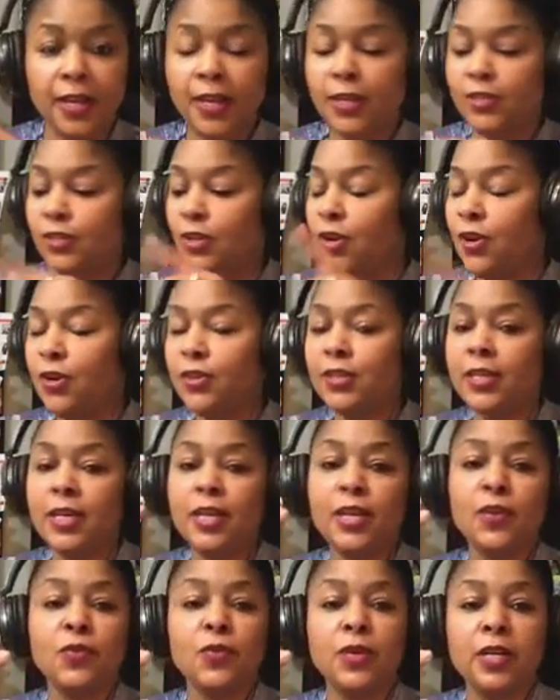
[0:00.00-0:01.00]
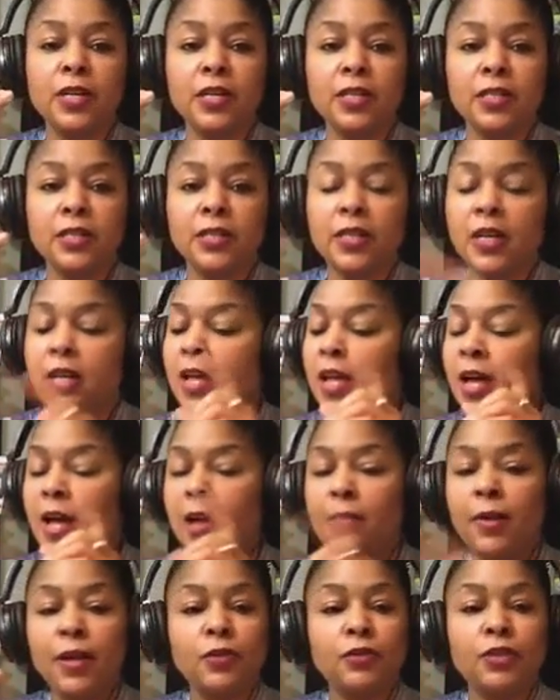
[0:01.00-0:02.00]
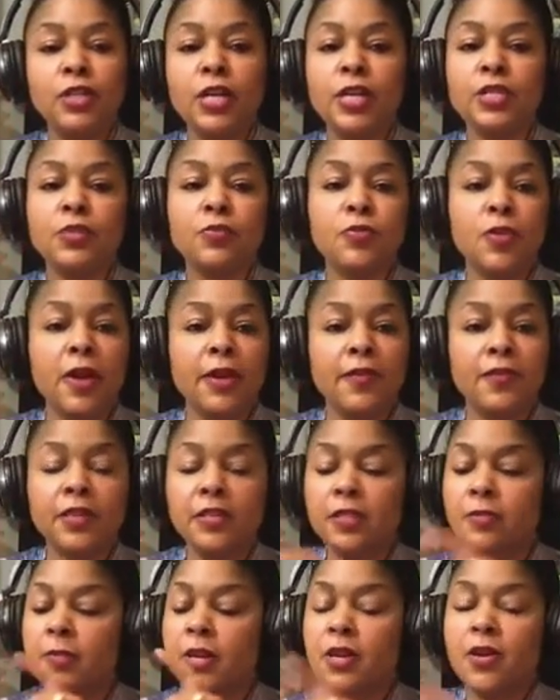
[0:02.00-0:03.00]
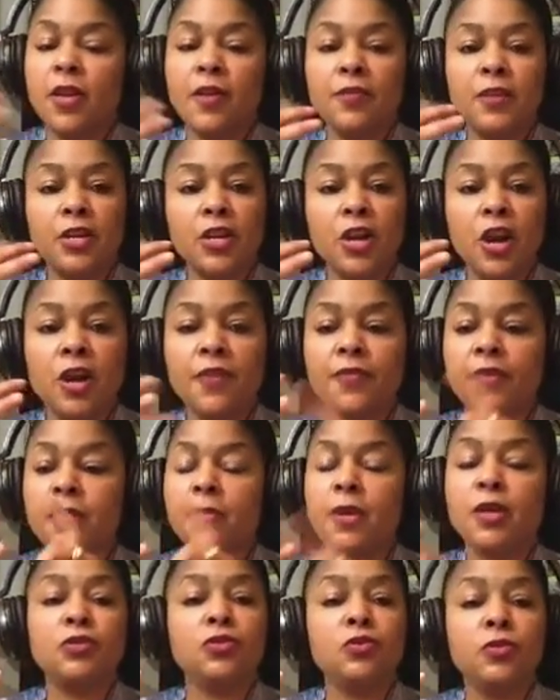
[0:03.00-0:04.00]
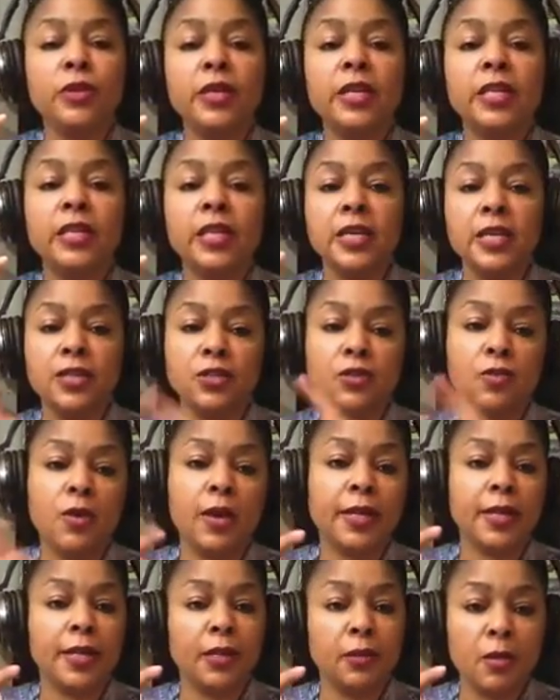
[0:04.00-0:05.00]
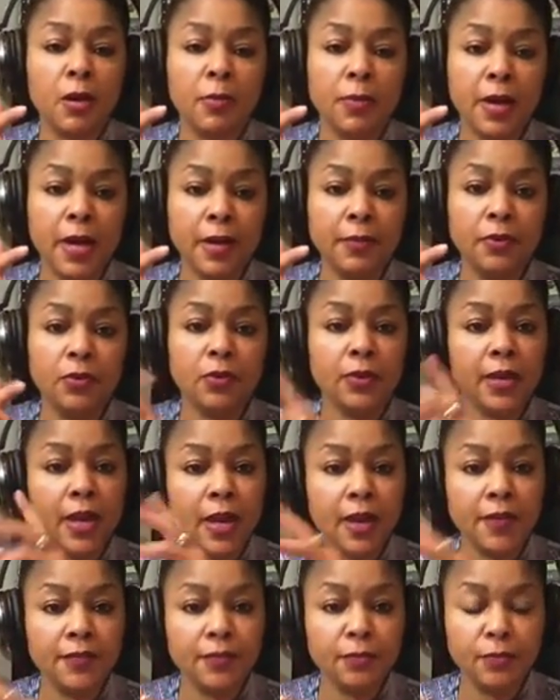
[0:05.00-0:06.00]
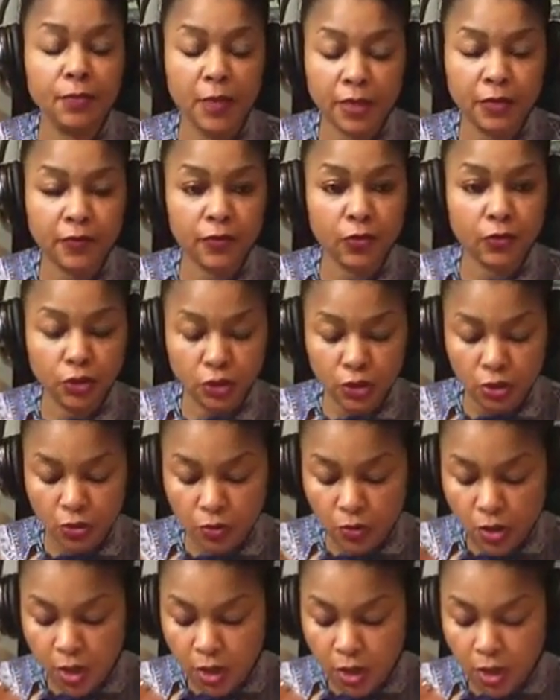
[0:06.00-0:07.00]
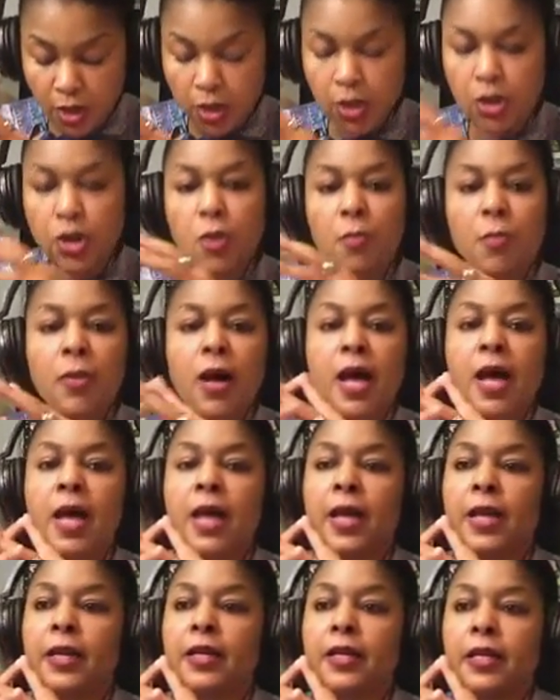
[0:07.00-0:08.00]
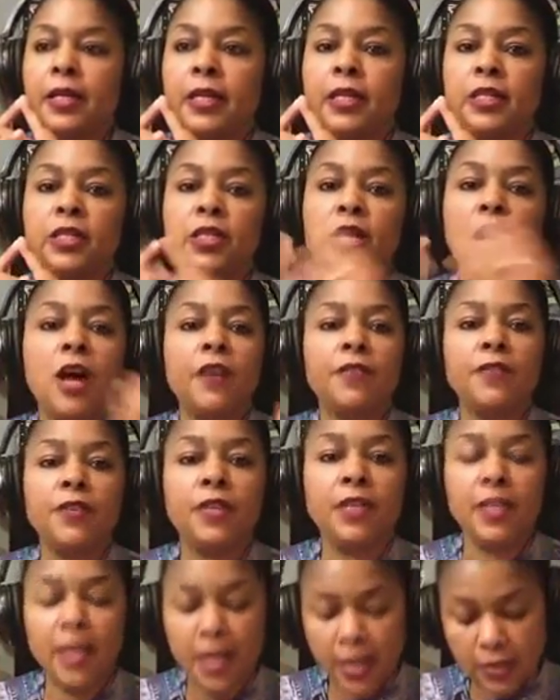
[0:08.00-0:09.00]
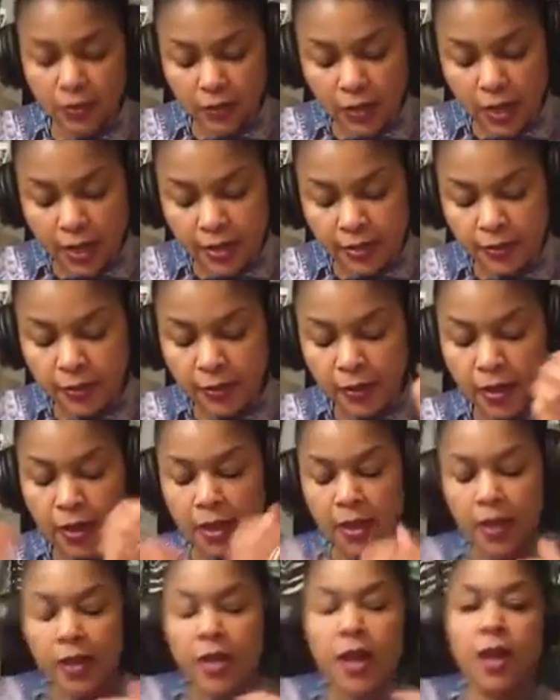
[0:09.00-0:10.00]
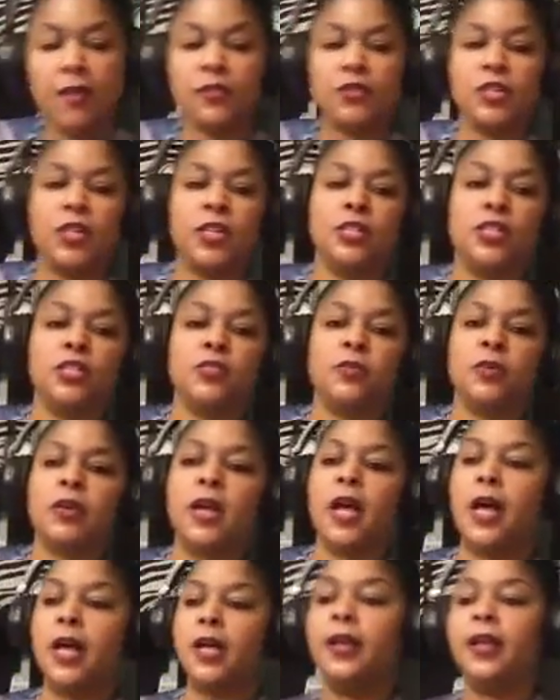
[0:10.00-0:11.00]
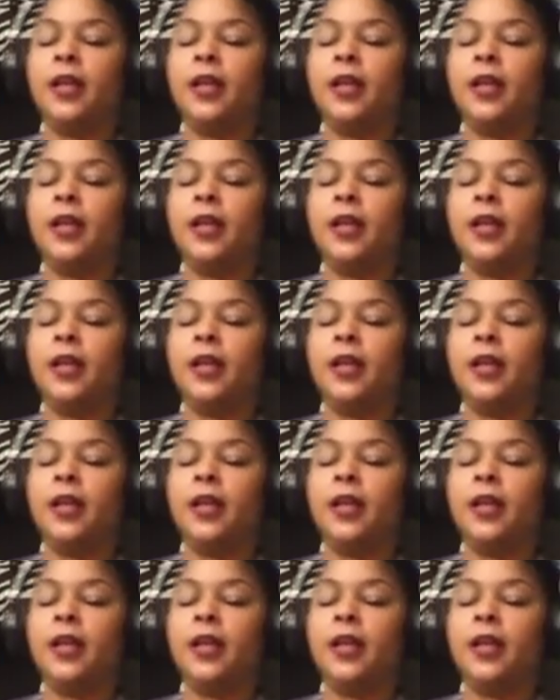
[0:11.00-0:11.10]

So her thing was, I'm not going to touch breakfast. I'm not going to have any coffee. I'm not going to do anything until I get in my Bible and have my devotional. Mine is coffee, candlelight, and conversations with God.